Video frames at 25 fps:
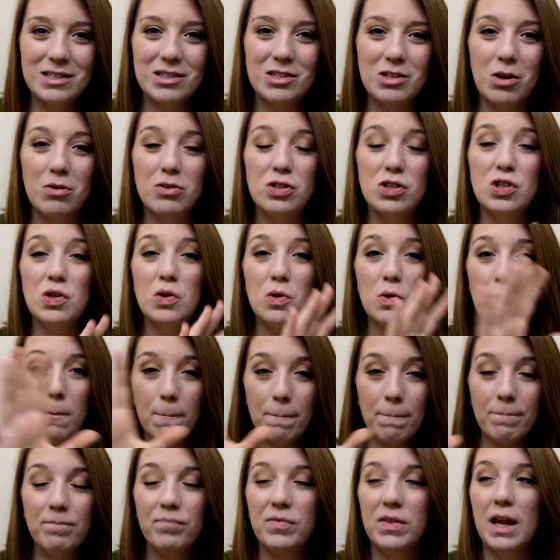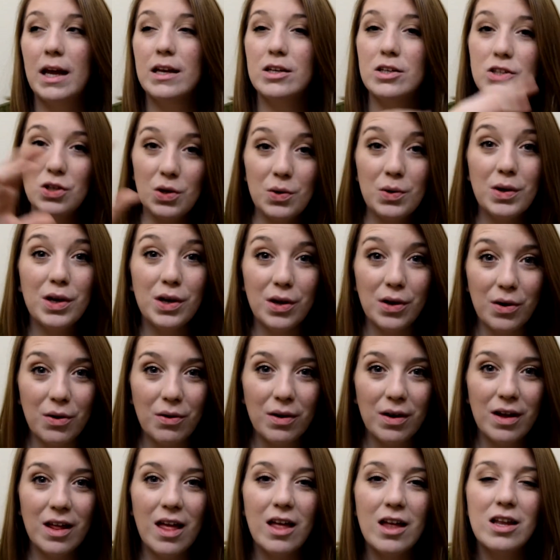So do
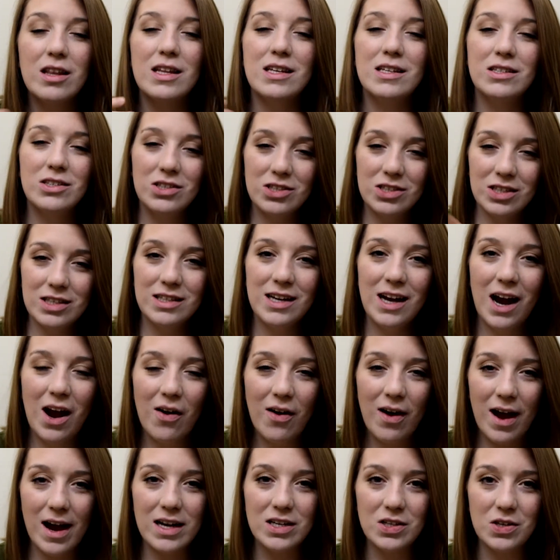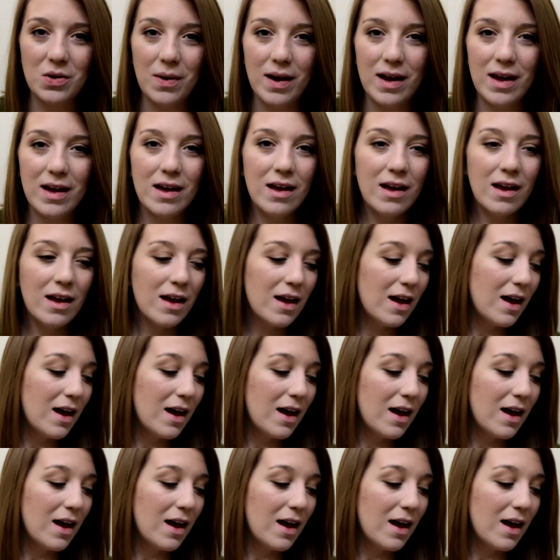you. This is just how I do it.